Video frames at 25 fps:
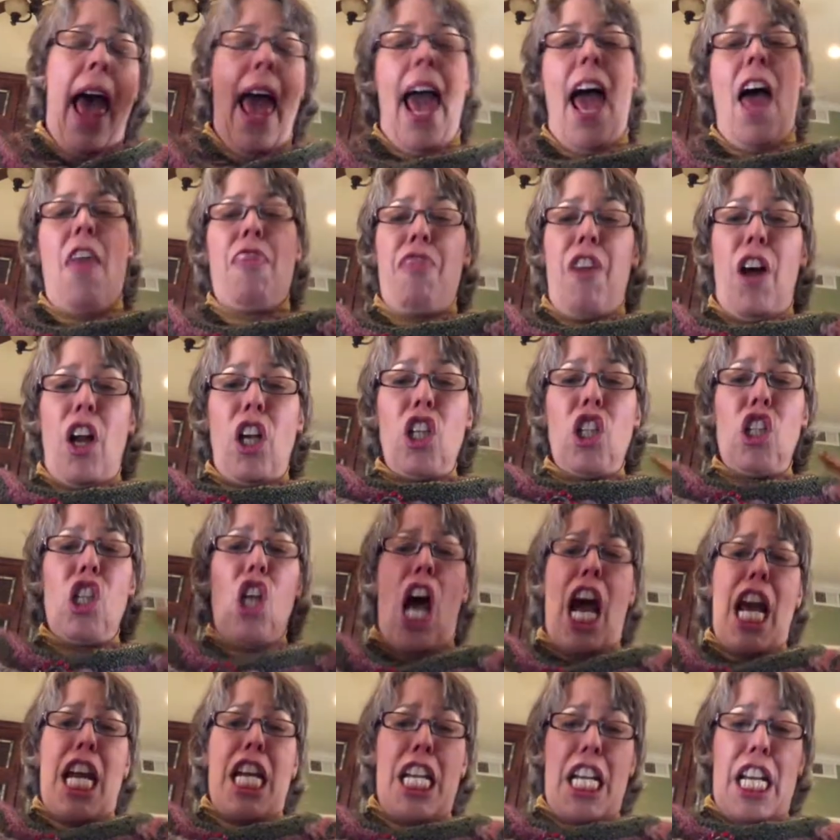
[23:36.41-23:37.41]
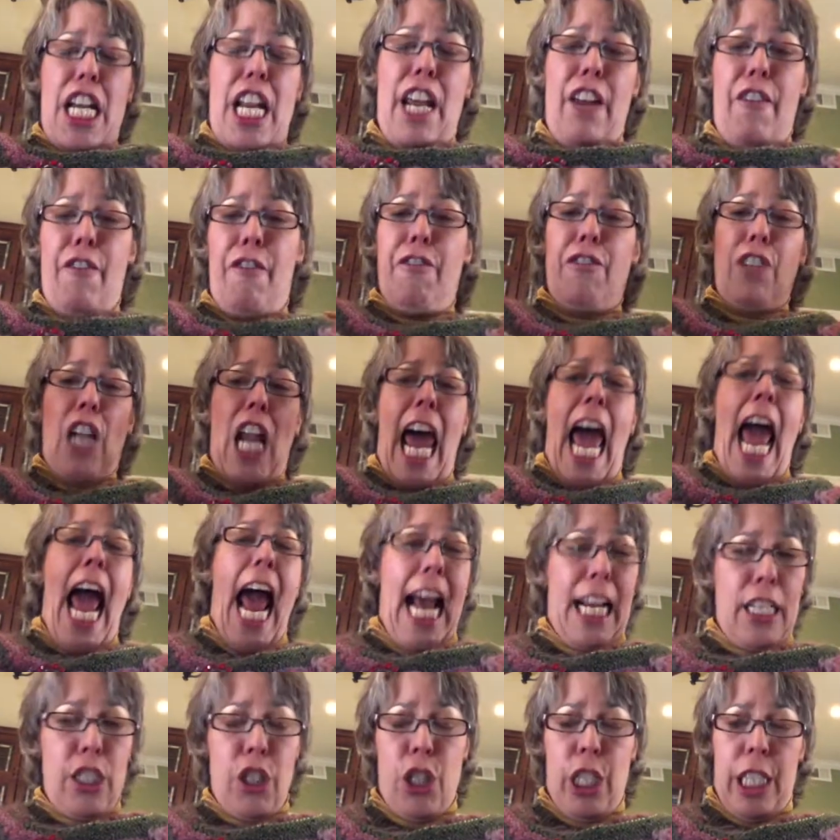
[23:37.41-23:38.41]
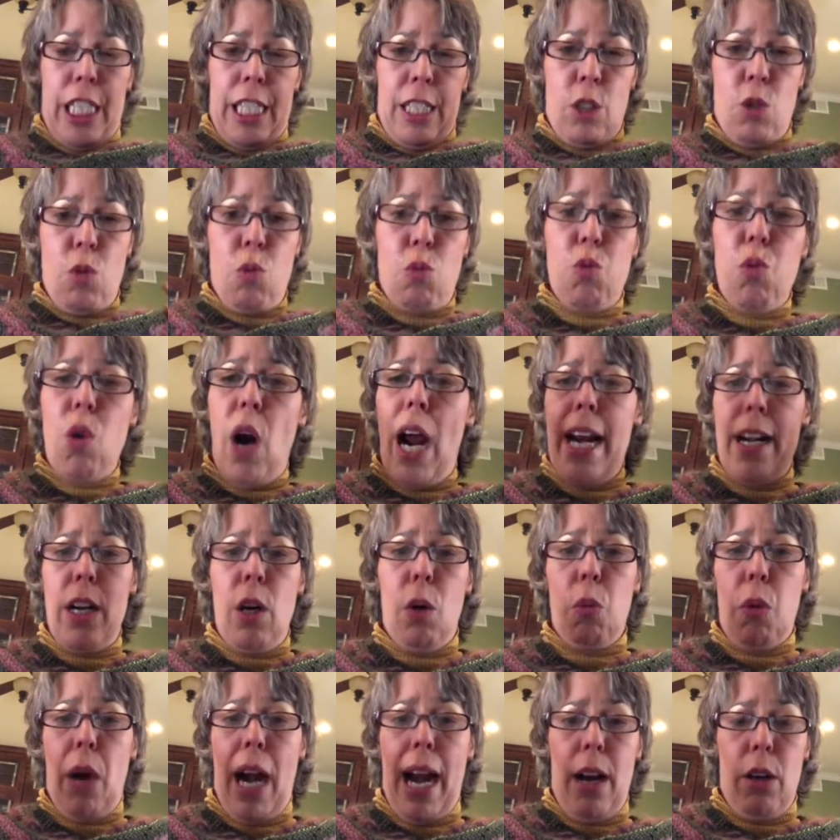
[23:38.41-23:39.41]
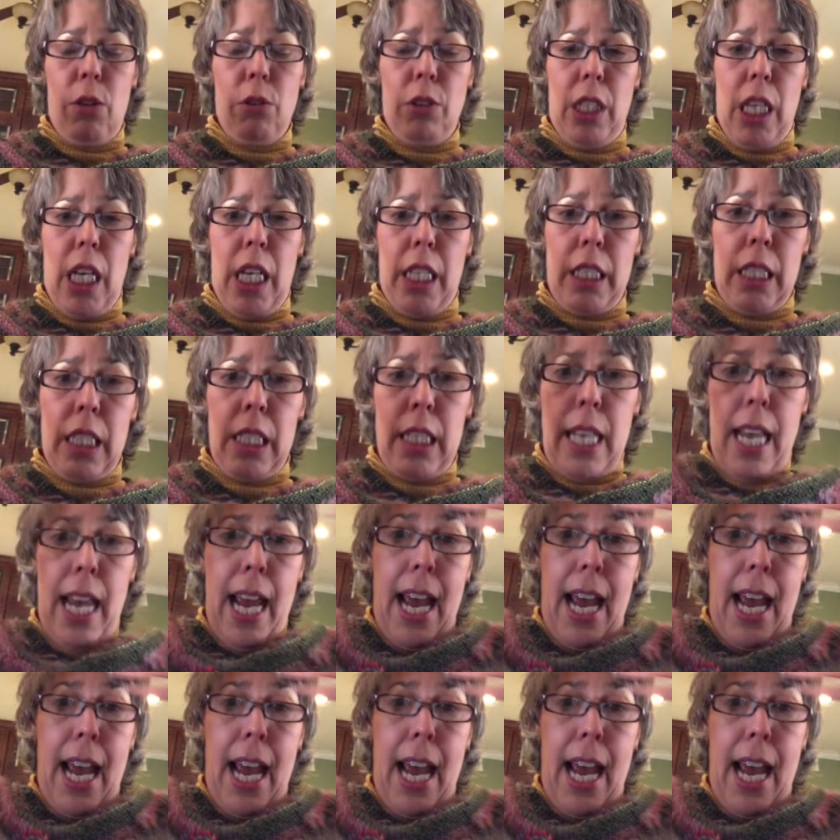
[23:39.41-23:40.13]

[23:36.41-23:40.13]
and the lightning flashes right around us,